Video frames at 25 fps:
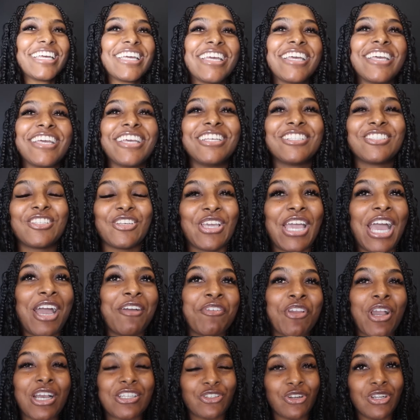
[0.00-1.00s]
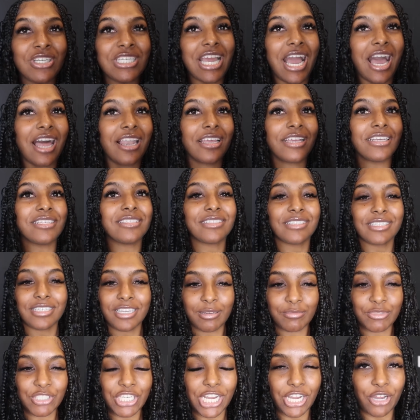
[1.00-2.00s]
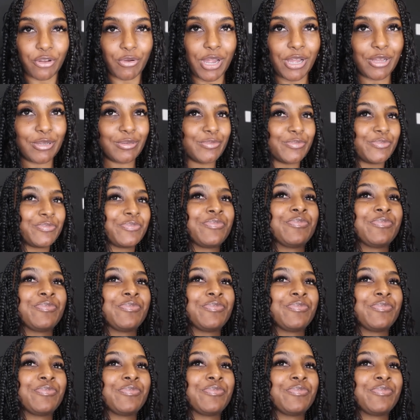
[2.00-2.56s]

yeah, if you guys are in Dallas, come check her out.